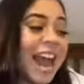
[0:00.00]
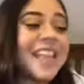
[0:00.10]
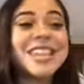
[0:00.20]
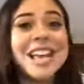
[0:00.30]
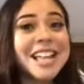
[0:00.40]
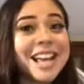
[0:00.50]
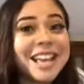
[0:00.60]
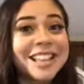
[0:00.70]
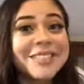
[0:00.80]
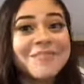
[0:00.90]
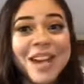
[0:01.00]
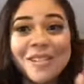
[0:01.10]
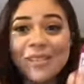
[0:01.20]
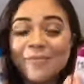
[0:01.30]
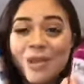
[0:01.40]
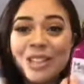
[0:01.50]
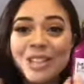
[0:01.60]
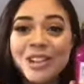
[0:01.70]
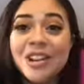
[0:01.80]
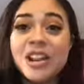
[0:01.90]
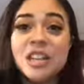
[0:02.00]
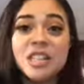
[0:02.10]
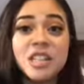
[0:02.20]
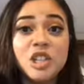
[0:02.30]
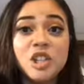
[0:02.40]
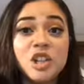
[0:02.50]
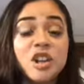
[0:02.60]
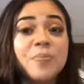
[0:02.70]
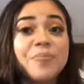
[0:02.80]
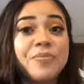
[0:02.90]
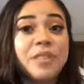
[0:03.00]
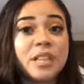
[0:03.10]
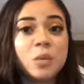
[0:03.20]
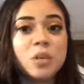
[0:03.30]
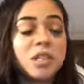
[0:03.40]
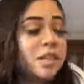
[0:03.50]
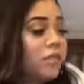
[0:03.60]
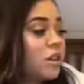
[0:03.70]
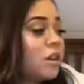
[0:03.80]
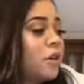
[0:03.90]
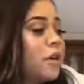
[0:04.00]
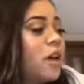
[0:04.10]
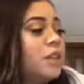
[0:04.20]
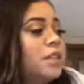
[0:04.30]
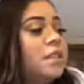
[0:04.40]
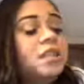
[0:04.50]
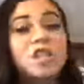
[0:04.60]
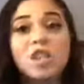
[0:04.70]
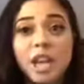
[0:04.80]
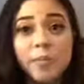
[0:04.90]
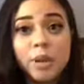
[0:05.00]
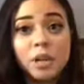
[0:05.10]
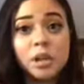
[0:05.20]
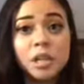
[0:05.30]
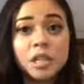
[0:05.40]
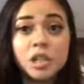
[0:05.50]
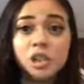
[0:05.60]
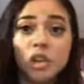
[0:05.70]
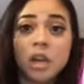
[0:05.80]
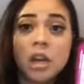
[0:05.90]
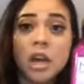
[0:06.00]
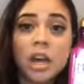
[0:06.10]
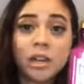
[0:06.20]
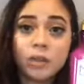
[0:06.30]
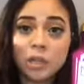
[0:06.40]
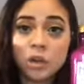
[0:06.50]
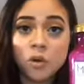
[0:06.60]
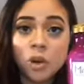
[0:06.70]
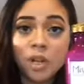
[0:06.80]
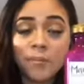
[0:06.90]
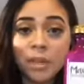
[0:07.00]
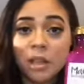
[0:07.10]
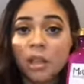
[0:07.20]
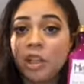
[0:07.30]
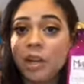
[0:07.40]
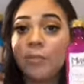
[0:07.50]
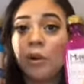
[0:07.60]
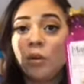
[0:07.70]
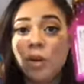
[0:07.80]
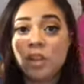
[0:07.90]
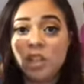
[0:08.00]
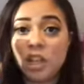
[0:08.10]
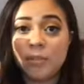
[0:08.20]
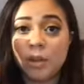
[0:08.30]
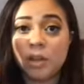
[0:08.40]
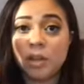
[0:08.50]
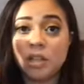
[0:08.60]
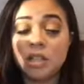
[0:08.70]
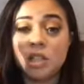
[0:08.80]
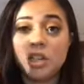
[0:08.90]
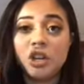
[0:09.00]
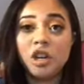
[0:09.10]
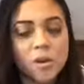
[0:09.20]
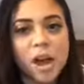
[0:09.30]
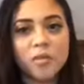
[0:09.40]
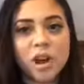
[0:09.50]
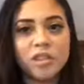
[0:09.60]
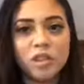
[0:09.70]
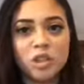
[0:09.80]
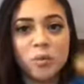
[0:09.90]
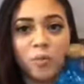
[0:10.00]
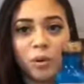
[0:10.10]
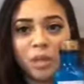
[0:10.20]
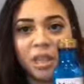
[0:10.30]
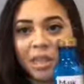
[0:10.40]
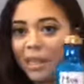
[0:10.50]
and then I got the Maui Moisture Conditioner. This one's different though. This is the Shea Butter Conditioner. I use the Coconut Milk Shampoo and the Shea Butter Conditioner. So I'd rather do both of